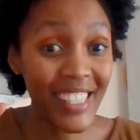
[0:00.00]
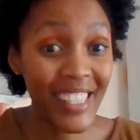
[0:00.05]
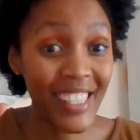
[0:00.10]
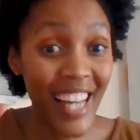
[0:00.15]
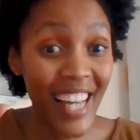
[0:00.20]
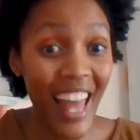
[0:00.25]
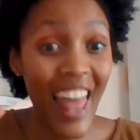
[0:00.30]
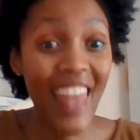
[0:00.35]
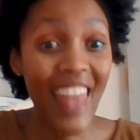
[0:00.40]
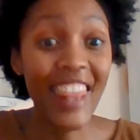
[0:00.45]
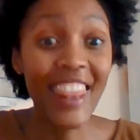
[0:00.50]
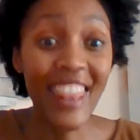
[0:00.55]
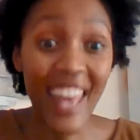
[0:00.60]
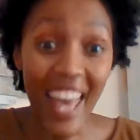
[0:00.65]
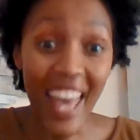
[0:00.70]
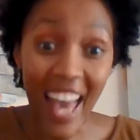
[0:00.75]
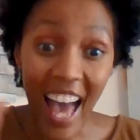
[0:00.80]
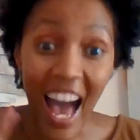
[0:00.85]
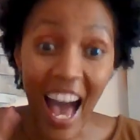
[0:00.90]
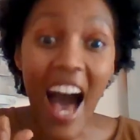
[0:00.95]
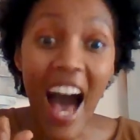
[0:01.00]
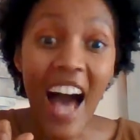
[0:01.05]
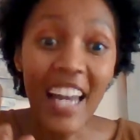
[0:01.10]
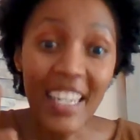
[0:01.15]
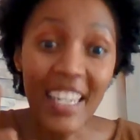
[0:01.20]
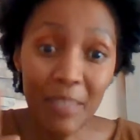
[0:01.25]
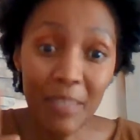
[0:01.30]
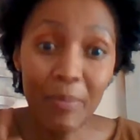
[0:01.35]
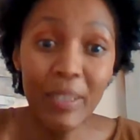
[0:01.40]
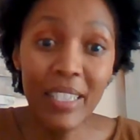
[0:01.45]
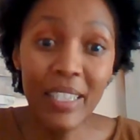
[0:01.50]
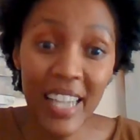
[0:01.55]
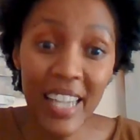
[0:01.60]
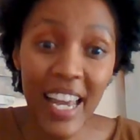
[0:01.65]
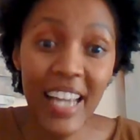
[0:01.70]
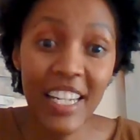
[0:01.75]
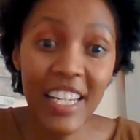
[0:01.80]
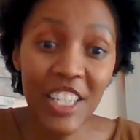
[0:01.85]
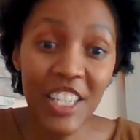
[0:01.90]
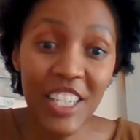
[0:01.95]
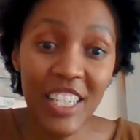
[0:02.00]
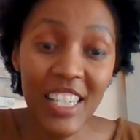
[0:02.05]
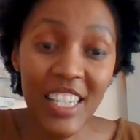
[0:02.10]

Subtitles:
there are limitations.